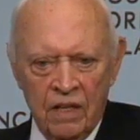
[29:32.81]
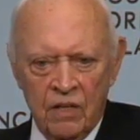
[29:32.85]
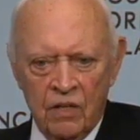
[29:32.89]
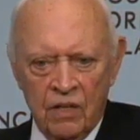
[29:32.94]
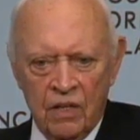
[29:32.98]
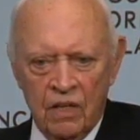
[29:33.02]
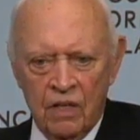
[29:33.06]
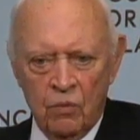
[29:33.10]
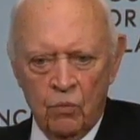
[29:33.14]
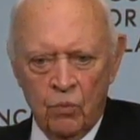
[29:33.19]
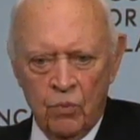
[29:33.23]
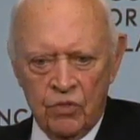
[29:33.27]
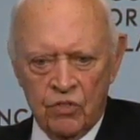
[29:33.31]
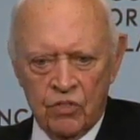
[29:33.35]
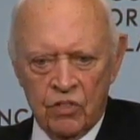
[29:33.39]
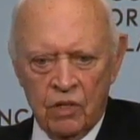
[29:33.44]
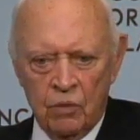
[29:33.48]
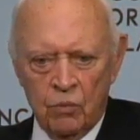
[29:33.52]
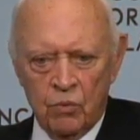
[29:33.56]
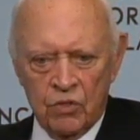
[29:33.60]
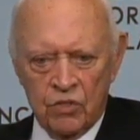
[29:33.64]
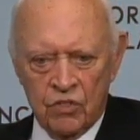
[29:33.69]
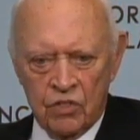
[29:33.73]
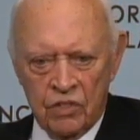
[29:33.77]
he, he
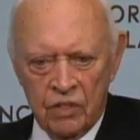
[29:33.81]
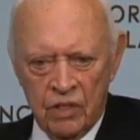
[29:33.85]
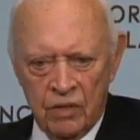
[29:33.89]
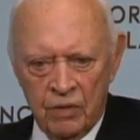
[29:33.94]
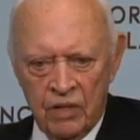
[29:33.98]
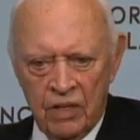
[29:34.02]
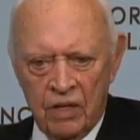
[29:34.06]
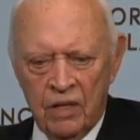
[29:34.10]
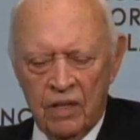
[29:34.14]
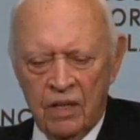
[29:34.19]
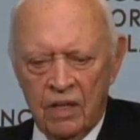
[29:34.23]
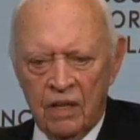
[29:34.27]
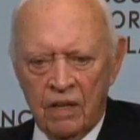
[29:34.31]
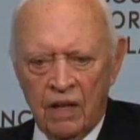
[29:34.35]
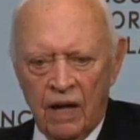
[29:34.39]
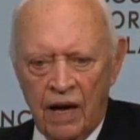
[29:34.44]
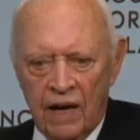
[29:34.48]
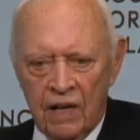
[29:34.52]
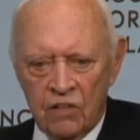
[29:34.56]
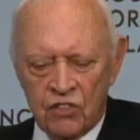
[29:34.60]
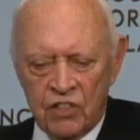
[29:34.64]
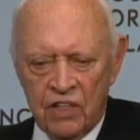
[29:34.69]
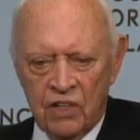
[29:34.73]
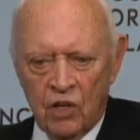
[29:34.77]
was, he was,
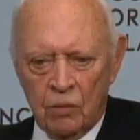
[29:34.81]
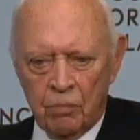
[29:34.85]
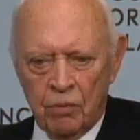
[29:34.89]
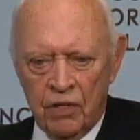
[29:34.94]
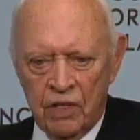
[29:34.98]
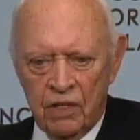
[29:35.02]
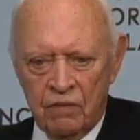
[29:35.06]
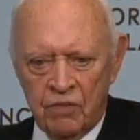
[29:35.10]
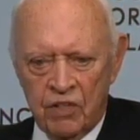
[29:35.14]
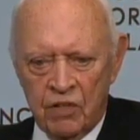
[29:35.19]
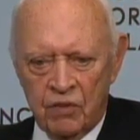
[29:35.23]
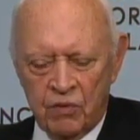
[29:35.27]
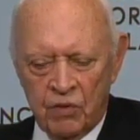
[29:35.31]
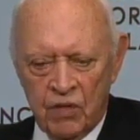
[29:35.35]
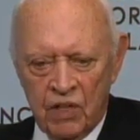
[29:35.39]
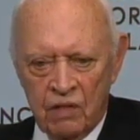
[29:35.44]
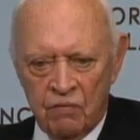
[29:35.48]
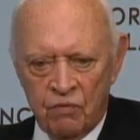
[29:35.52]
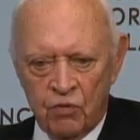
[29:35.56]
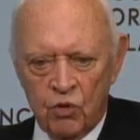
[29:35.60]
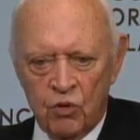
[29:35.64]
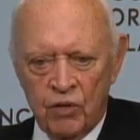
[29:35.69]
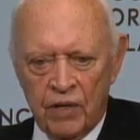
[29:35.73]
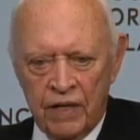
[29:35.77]
Eisenhower believed
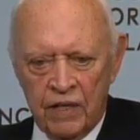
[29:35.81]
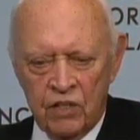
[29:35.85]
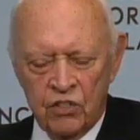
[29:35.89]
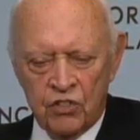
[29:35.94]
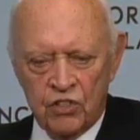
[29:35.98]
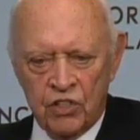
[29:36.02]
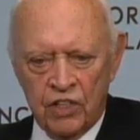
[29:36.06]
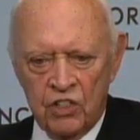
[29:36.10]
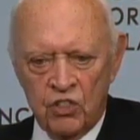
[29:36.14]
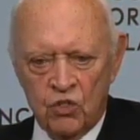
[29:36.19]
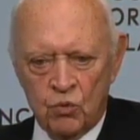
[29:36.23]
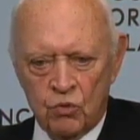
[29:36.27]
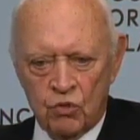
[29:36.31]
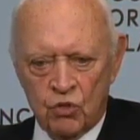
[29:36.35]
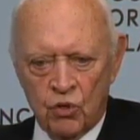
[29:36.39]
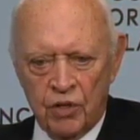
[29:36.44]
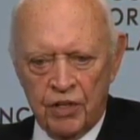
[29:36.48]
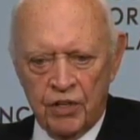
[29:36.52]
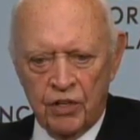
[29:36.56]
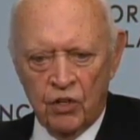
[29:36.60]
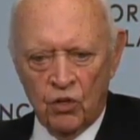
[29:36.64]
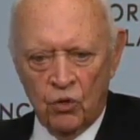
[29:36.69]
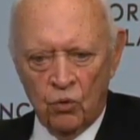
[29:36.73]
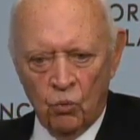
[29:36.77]
that if the United States was
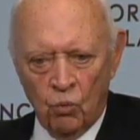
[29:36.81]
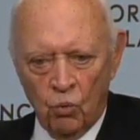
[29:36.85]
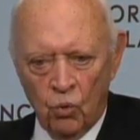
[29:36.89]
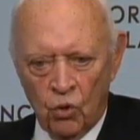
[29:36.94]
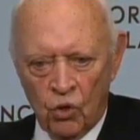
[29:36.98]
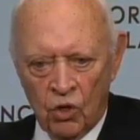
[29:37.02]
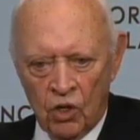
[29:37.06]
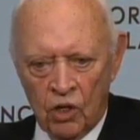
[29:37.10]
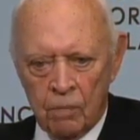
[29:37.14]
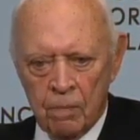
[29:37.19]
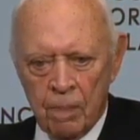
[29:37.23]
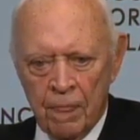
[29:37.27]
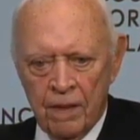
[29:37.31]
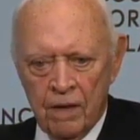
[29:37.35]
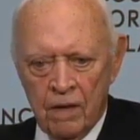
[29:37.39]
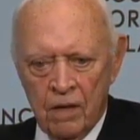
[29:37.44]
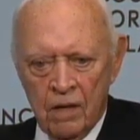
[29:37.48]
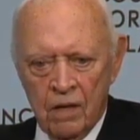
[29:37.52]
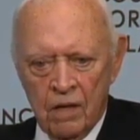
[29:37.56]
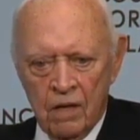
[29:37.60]
going to go to war,